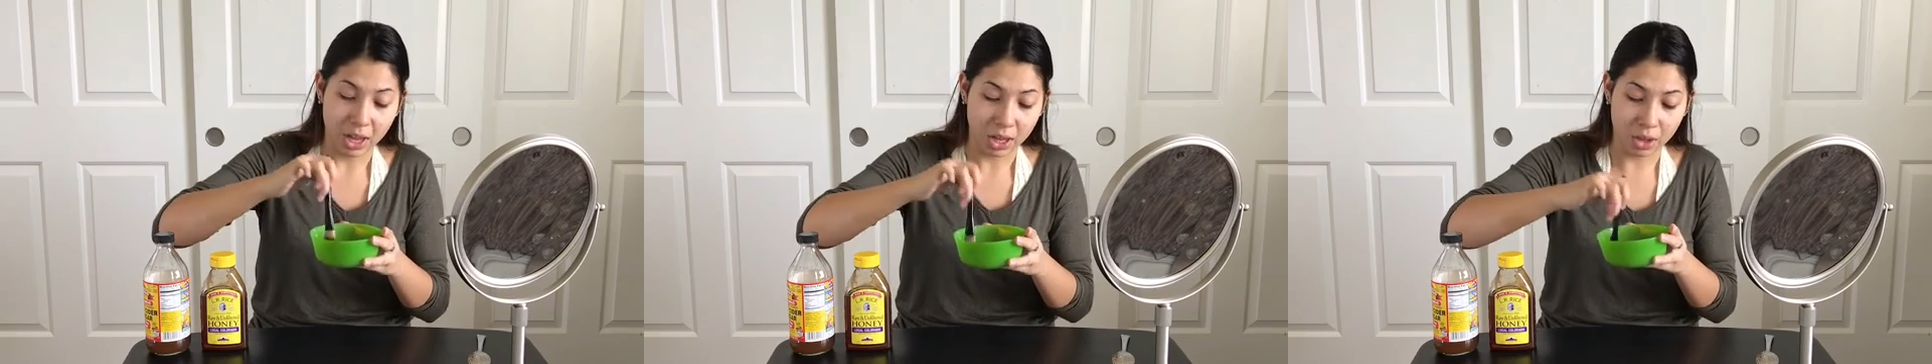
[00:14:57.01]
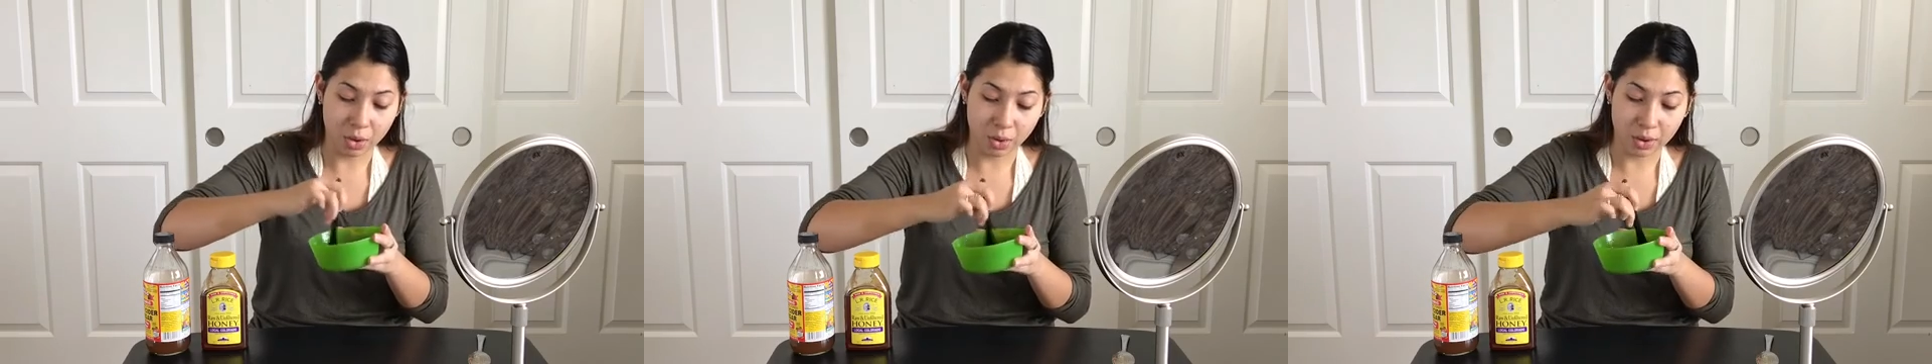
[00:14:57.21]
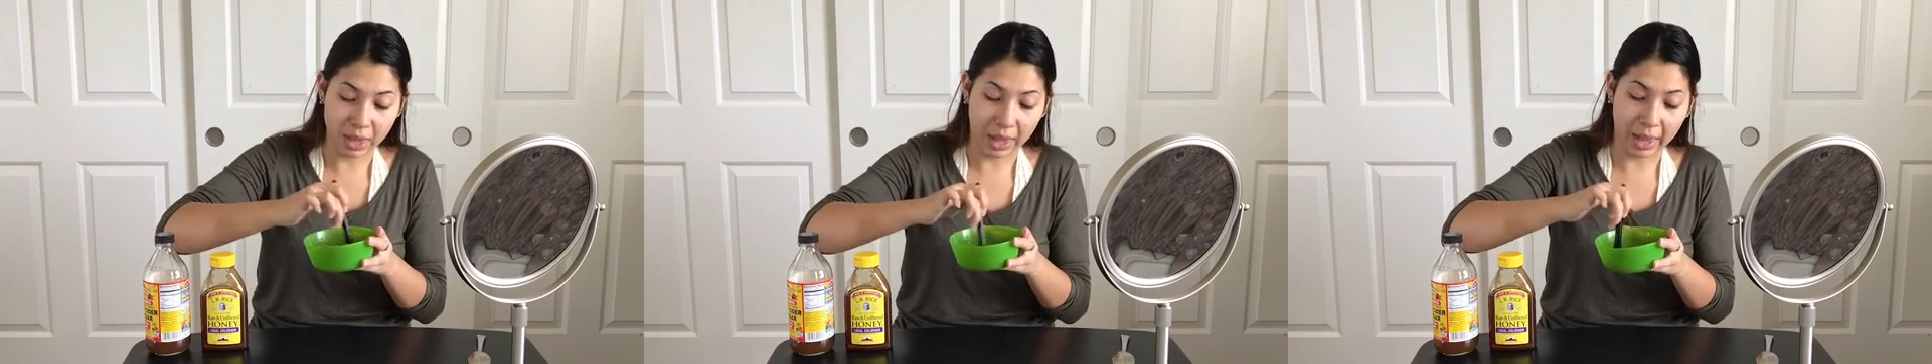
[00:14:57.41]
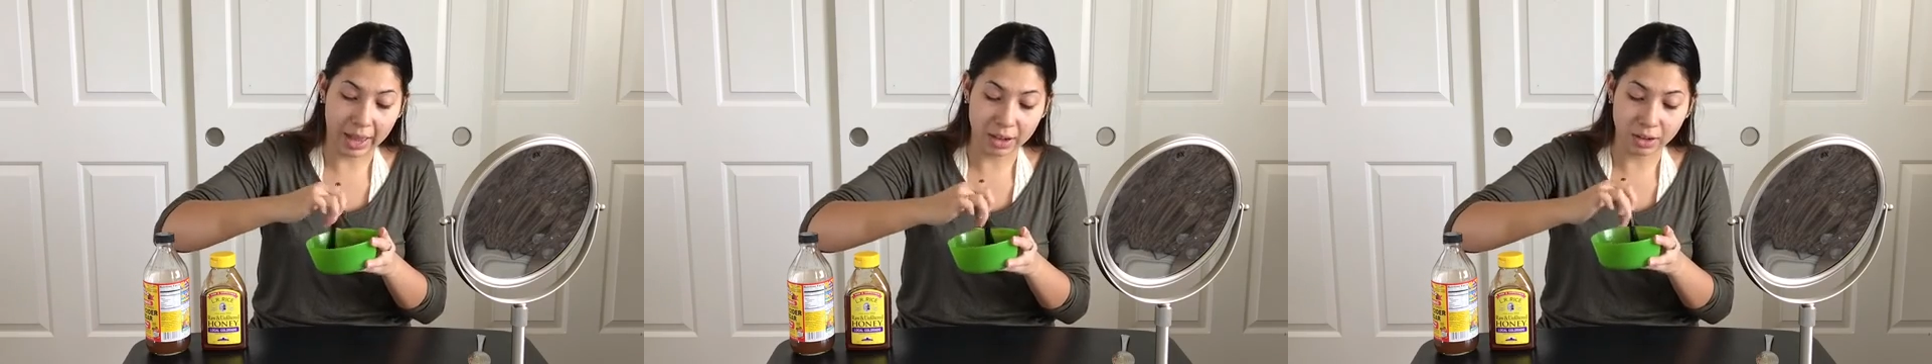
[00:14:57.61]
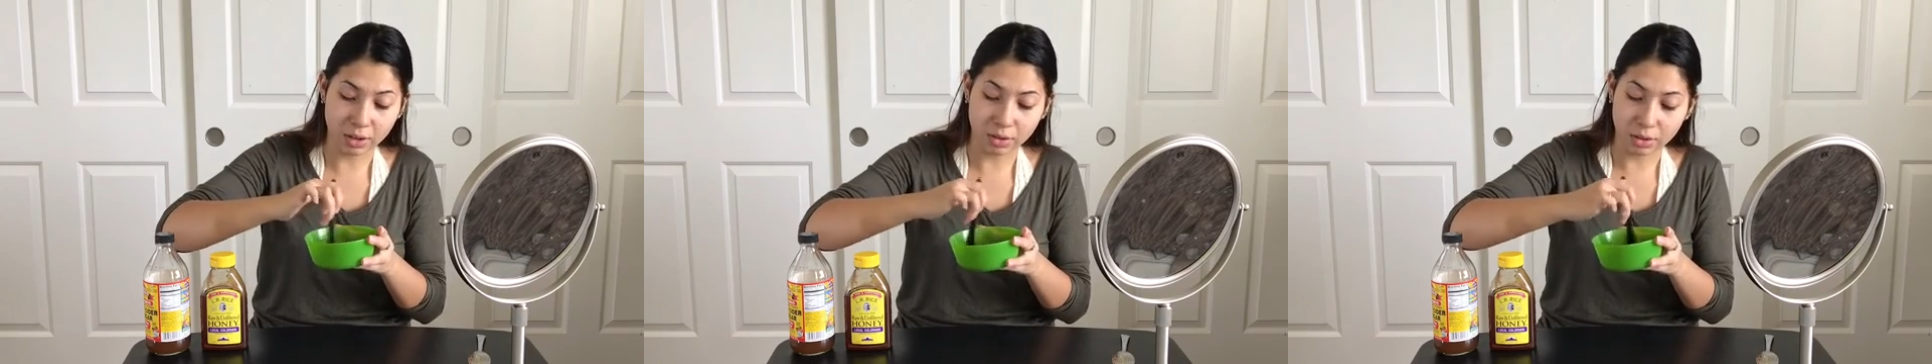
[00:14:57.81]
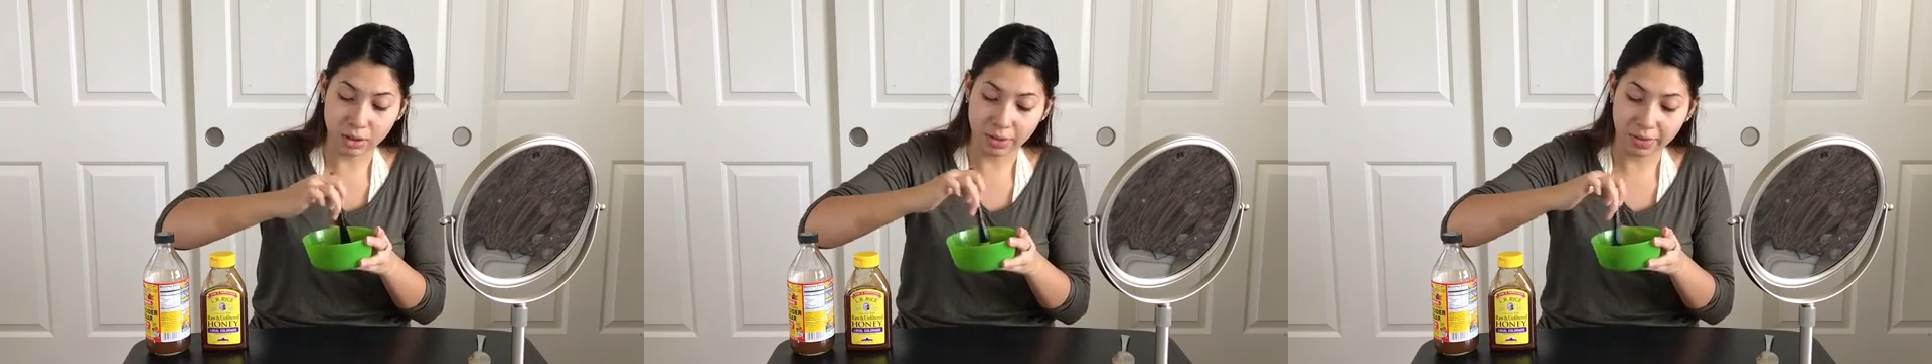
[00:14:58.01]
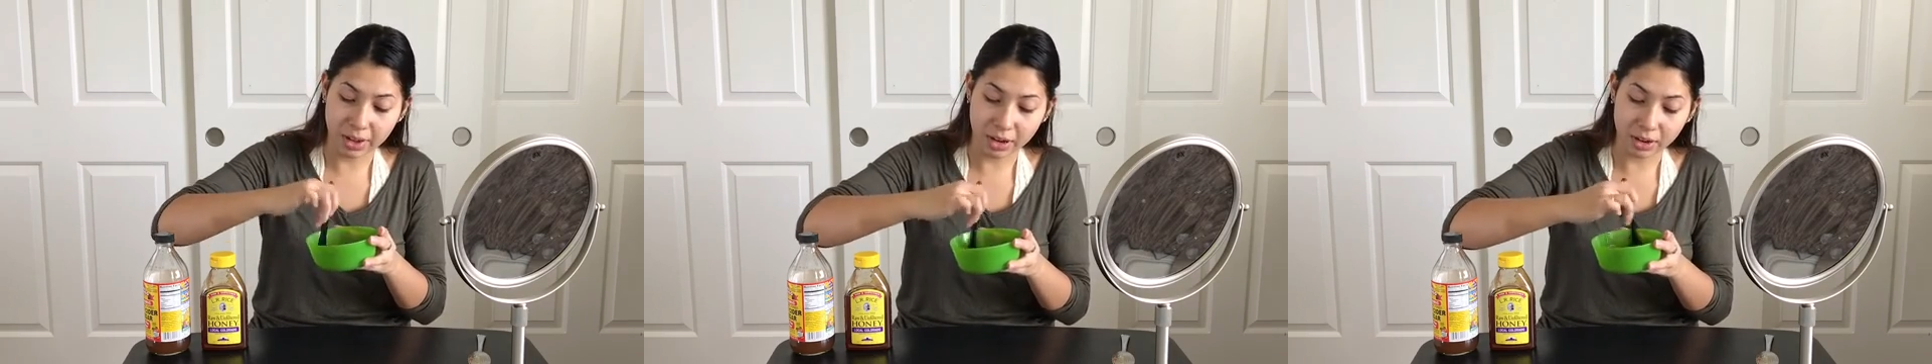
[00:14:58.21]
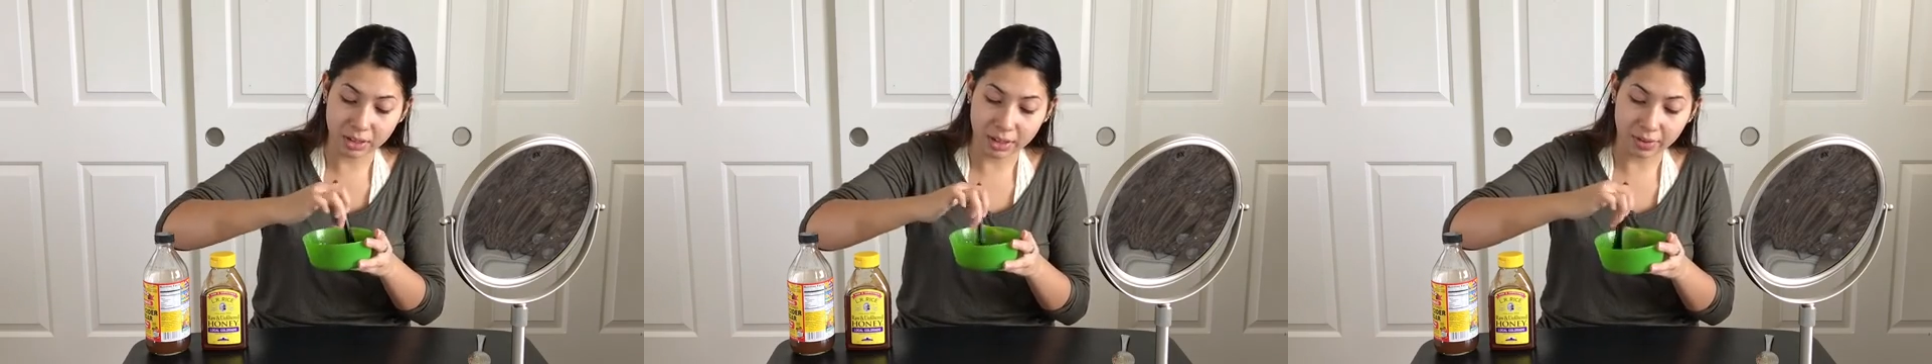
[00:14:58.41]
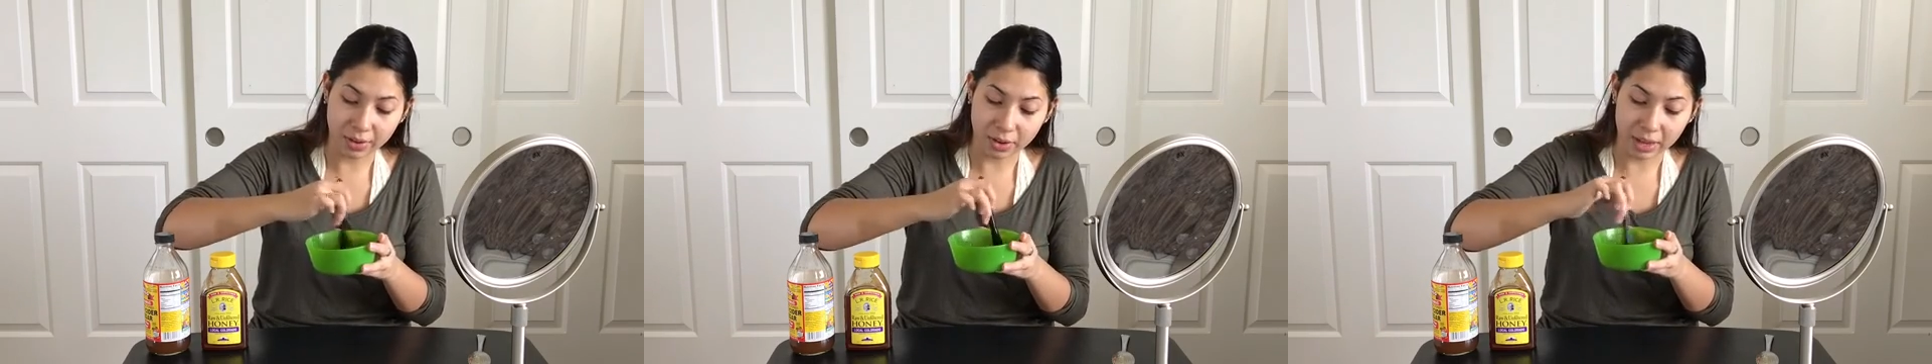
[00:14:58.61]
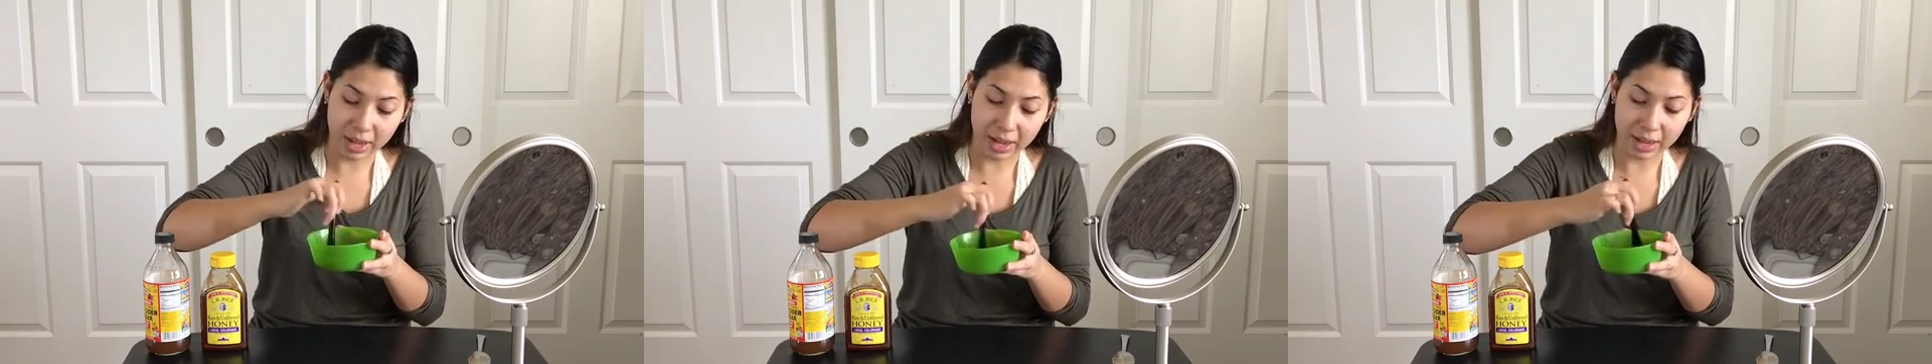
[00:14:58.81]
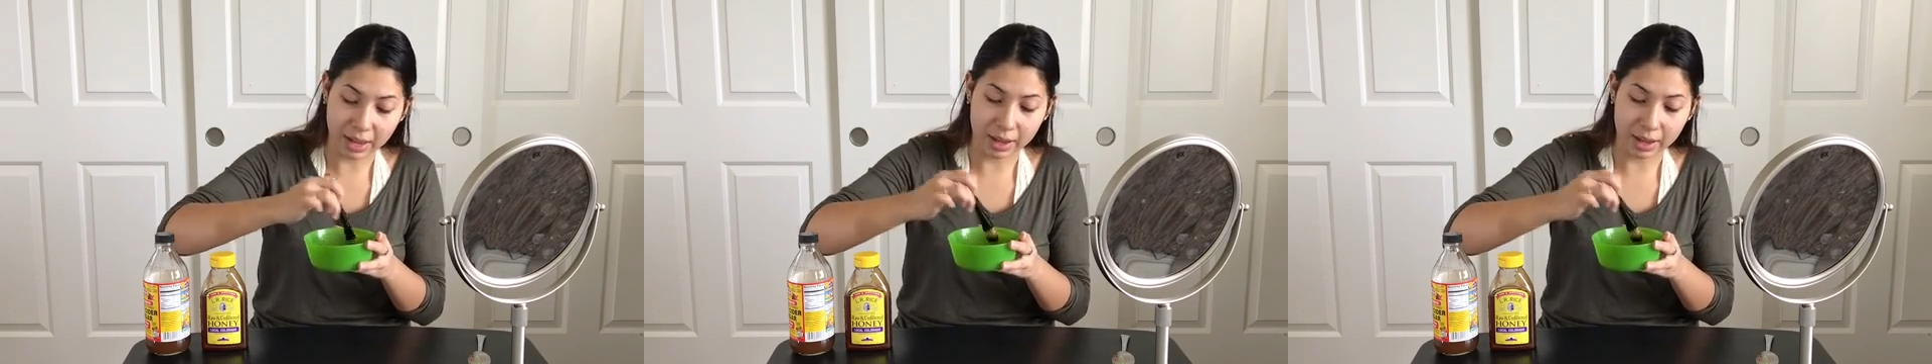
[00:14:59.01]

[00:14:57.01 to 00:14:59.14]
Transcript: You can use your fingers if you'd like.